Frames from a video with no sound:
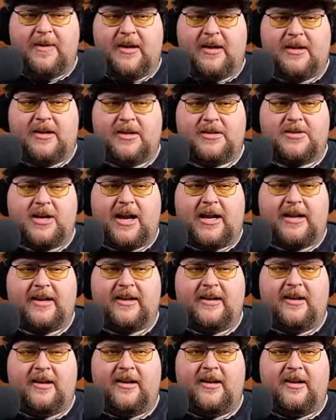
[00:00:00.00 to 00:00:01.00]
back on track.
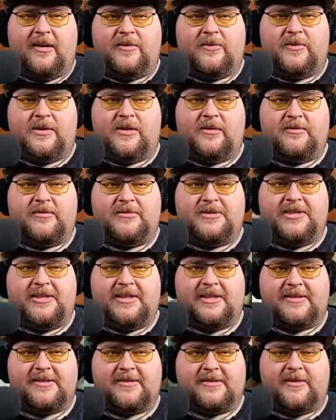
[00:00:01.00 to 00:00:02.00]
Oh, whoa,
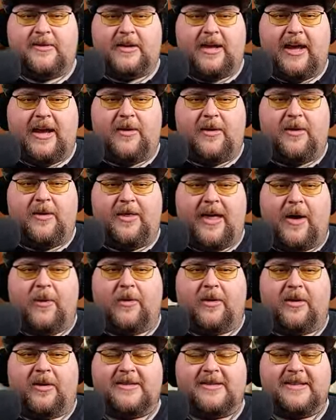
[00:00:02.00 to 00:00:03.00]
geez. Okay, well, that
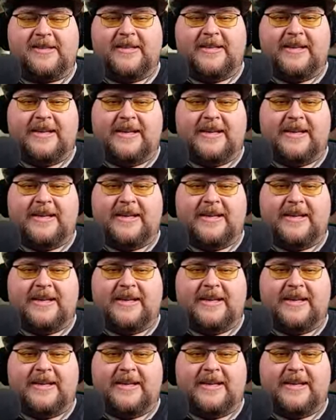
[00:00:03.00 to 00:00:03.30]
works.